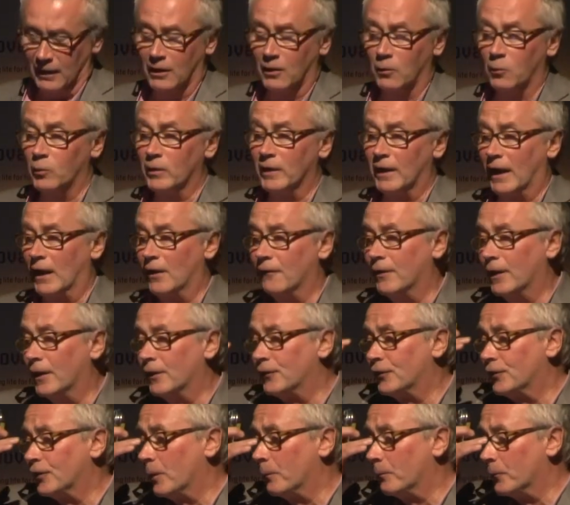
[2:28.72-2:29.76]
We have
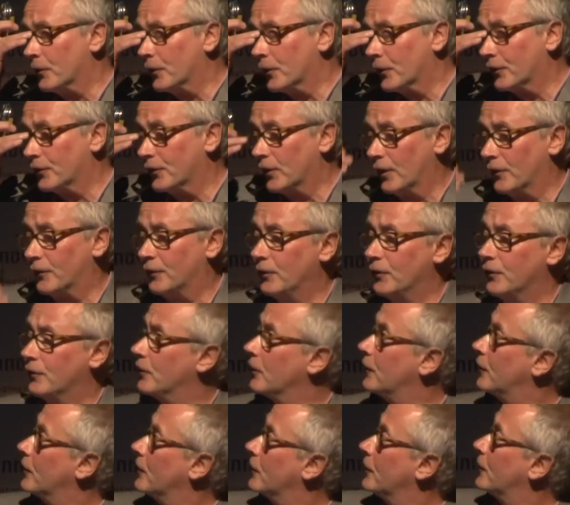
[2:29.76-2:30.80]
had some successes.
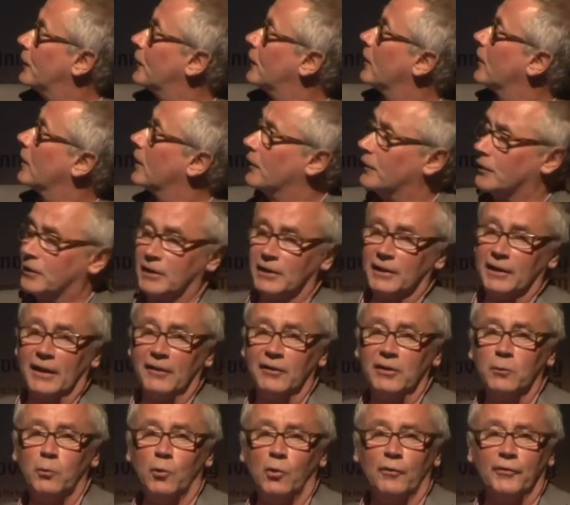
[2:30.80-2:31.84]
This is the
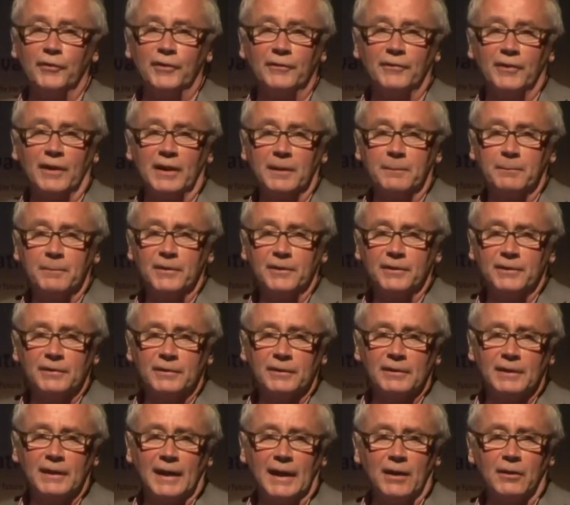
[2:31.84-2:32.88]
Canary Wharf development,
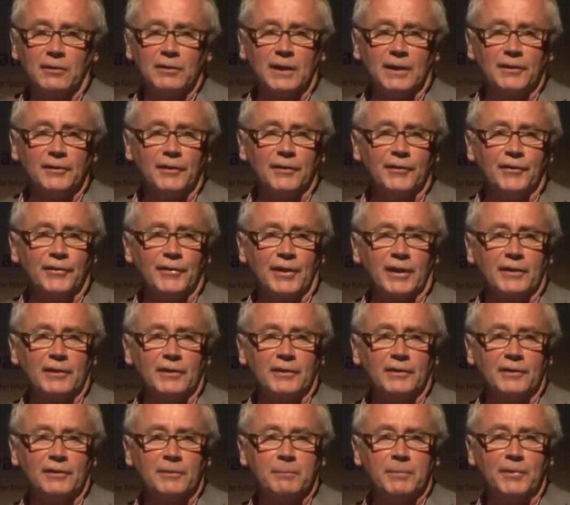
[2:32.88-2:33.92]
now London's
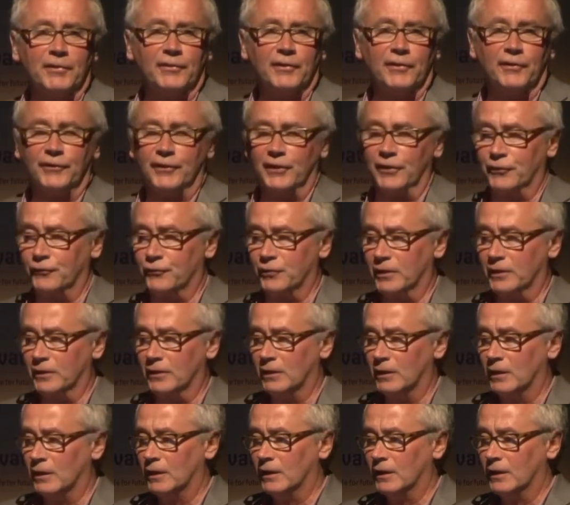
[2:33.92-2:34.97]
second business district,
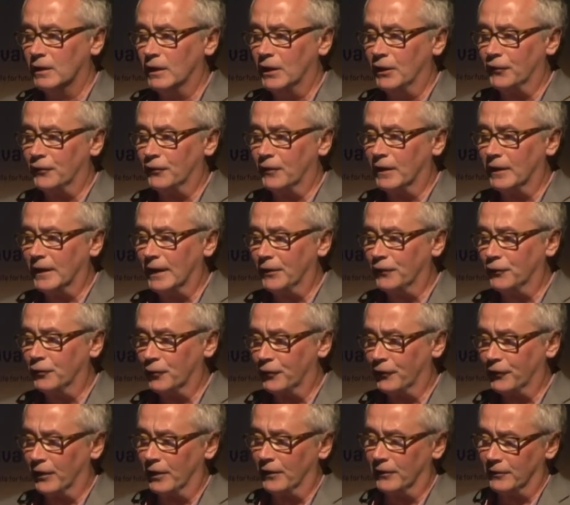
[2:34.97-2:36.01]
its financial
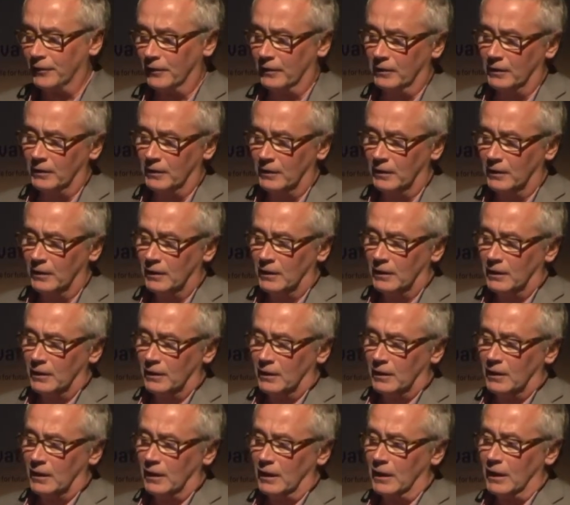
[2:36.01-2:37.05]
centre.
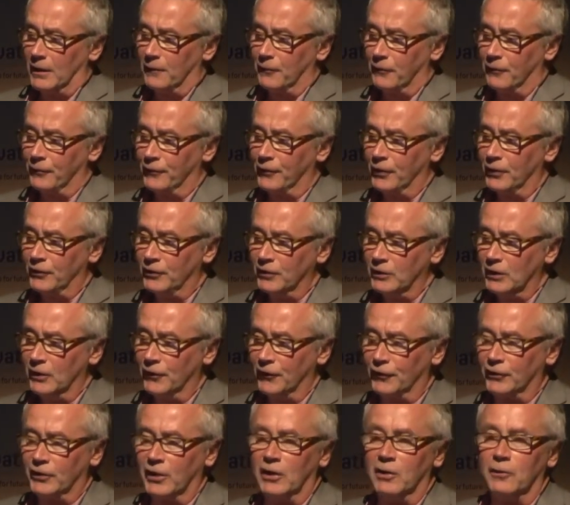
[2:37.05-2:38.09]
30
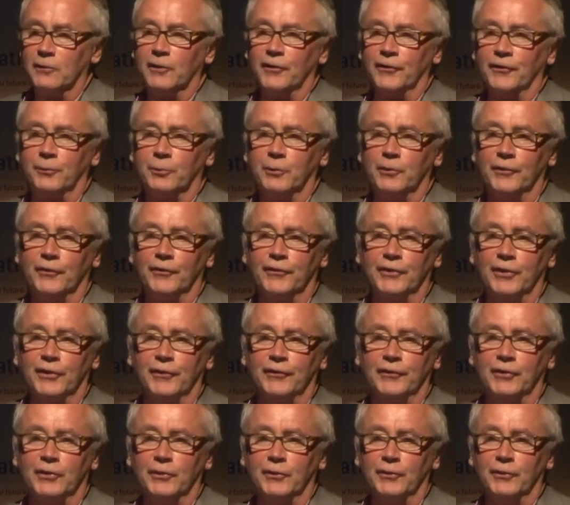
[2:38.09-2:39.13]
years ago, this was
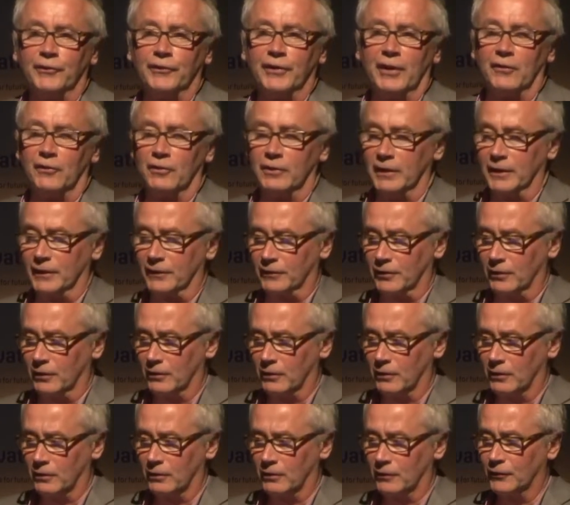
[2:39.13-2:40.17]
disused, derelict
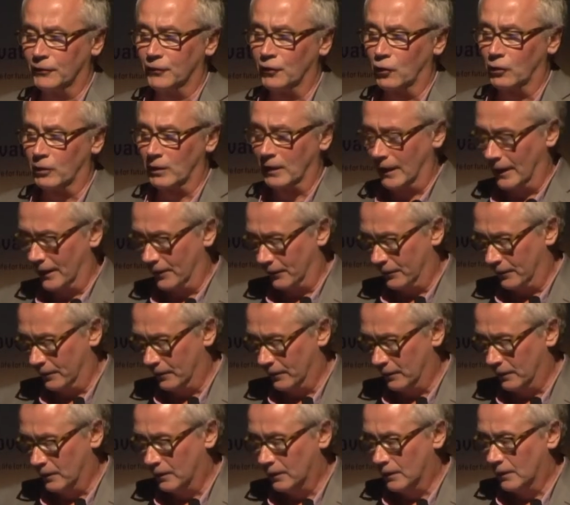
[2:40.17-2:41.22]
dockland.
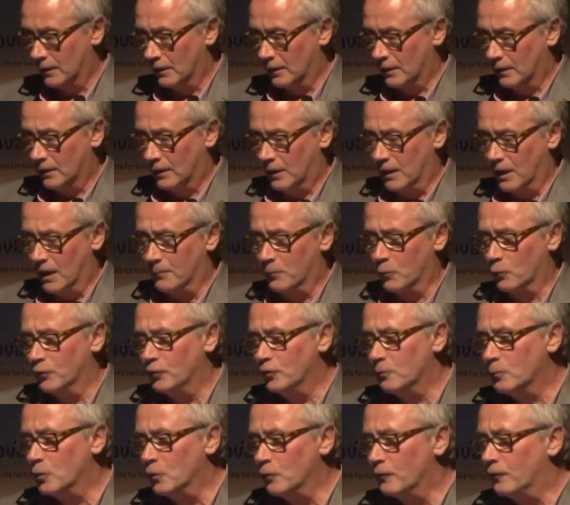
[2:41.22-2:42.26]
But when
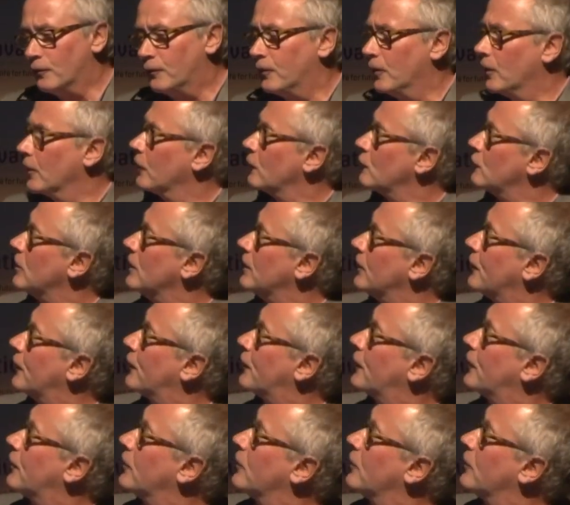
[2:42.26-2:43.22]
you move further east,